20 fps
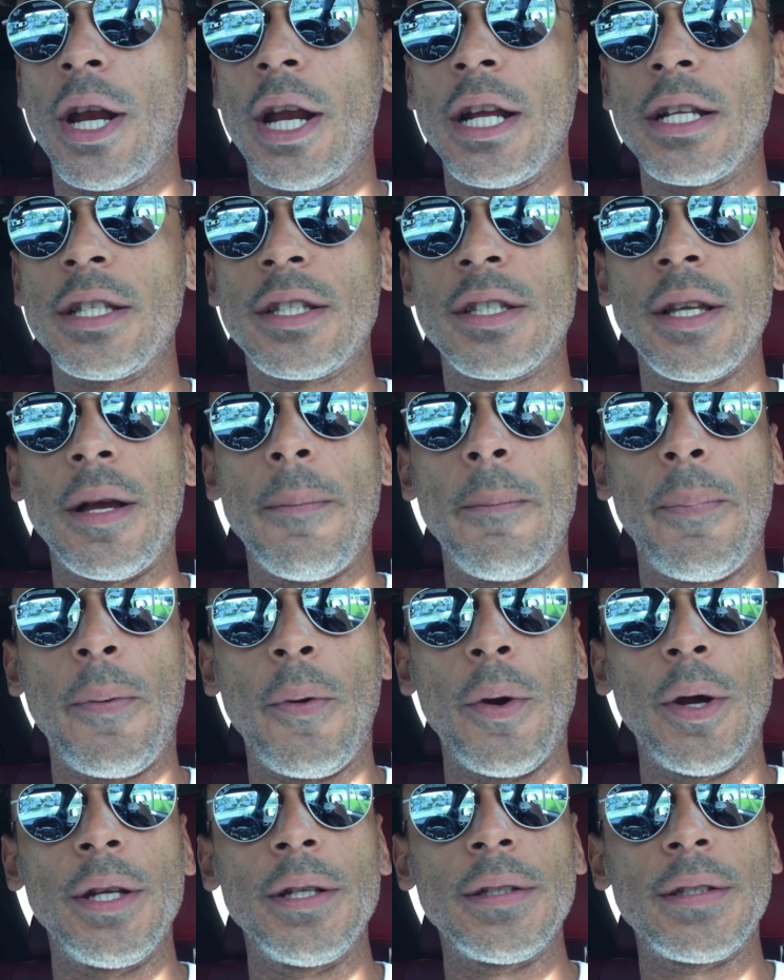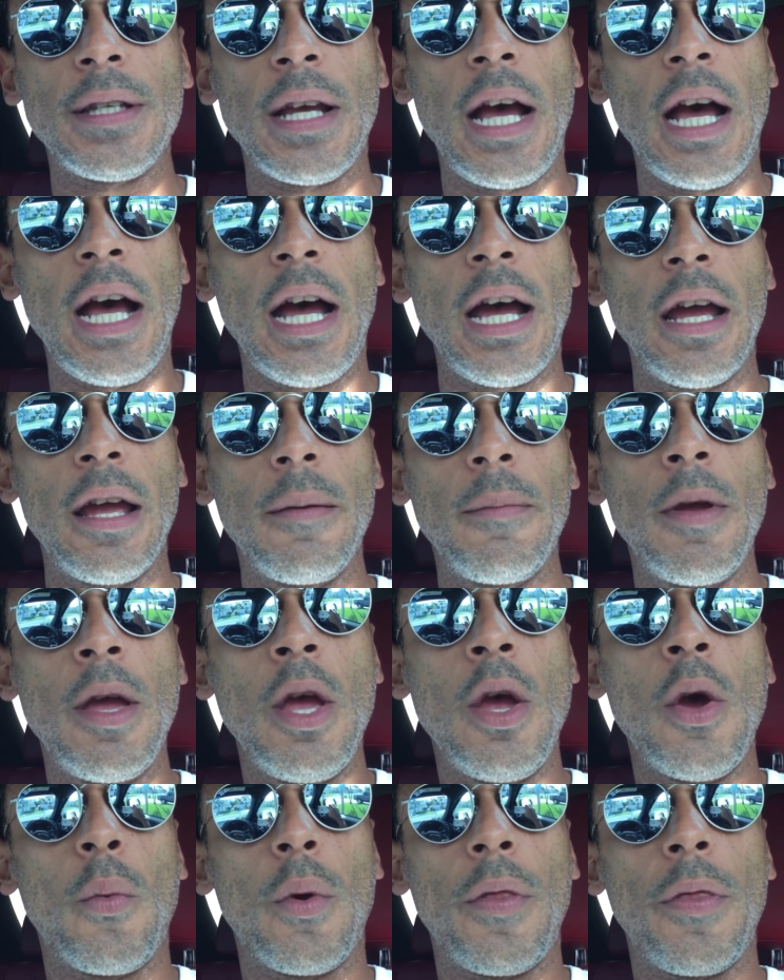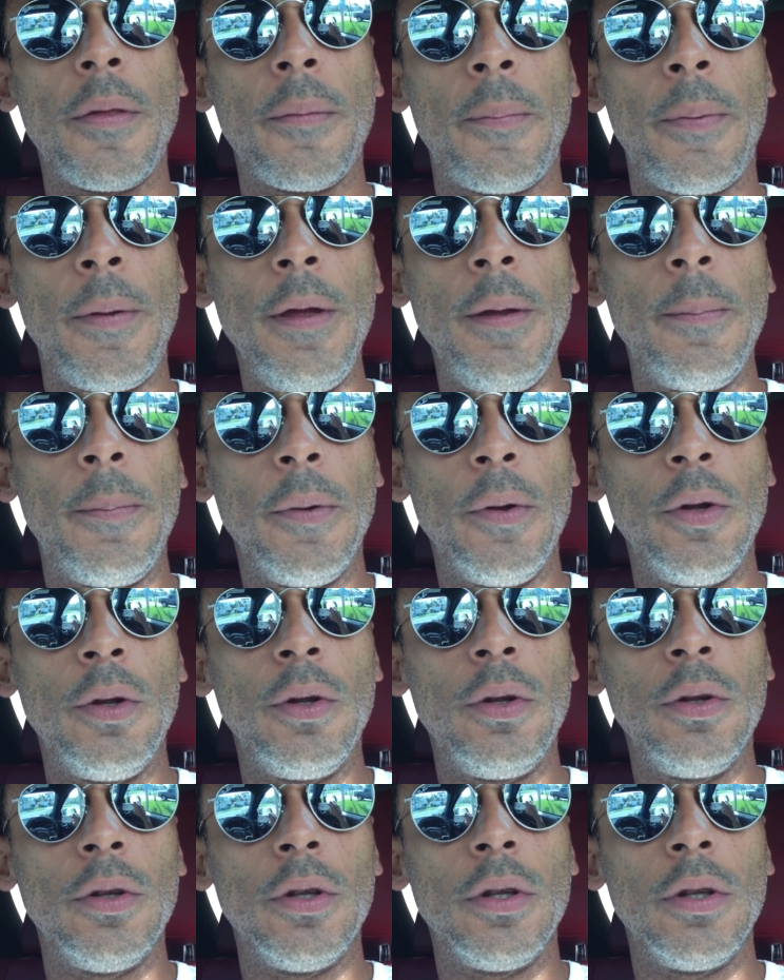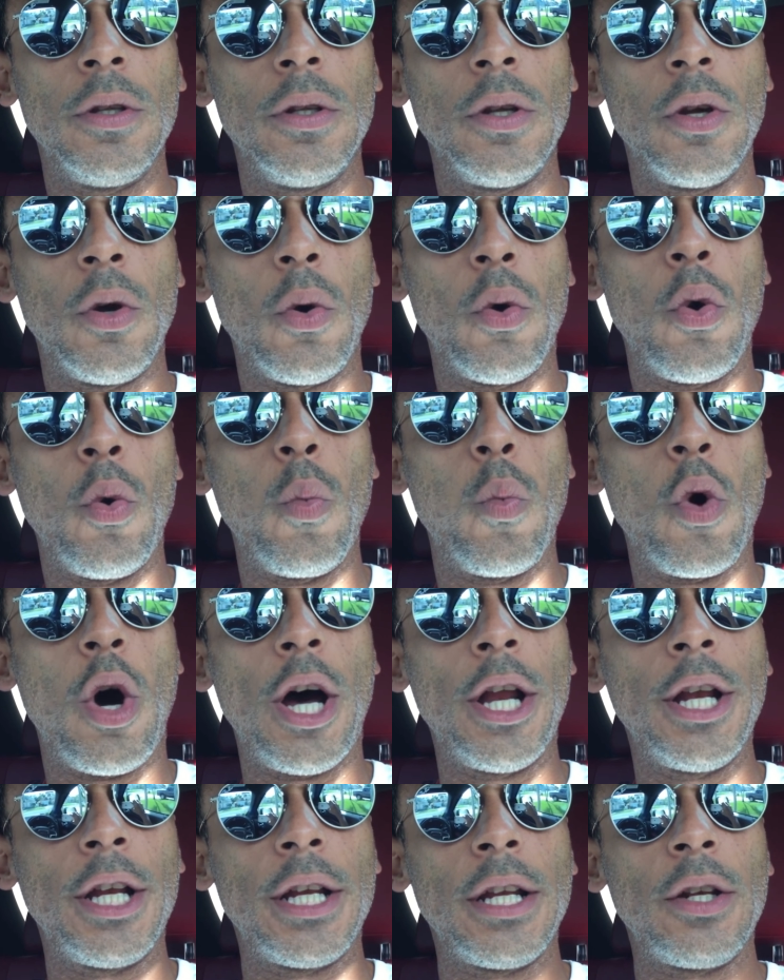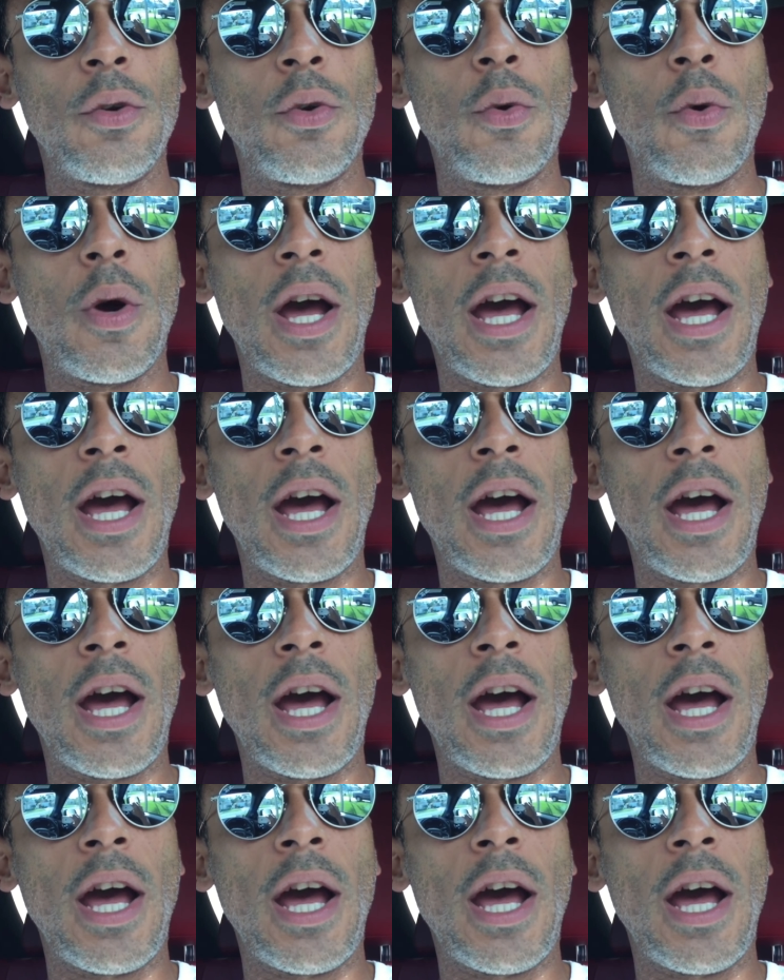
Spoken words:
And at some point in time, when the people who wanted it, who